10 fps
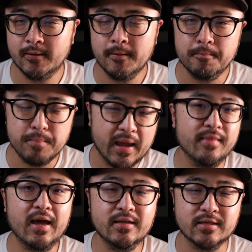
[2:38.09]
man,
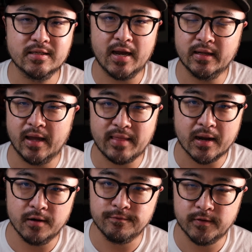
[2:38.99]
that is exciting. And that
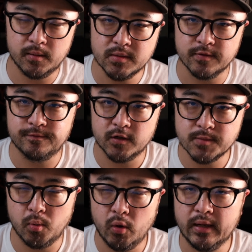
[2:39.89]
confirms the first
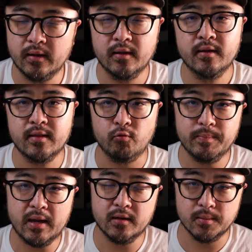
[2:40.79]
point that we
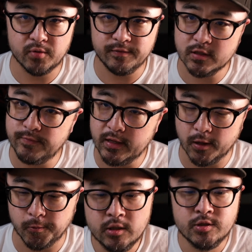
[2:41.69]
made in the previous
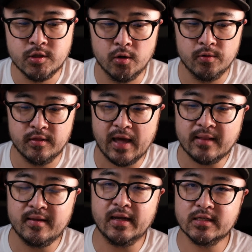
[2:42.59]
video. So that
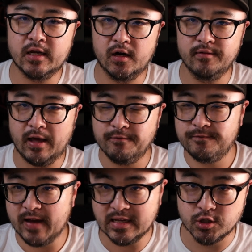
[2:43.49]
takes care of that
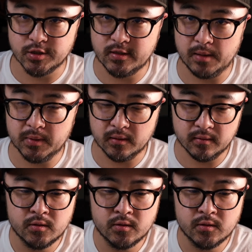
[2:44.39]
faster statement.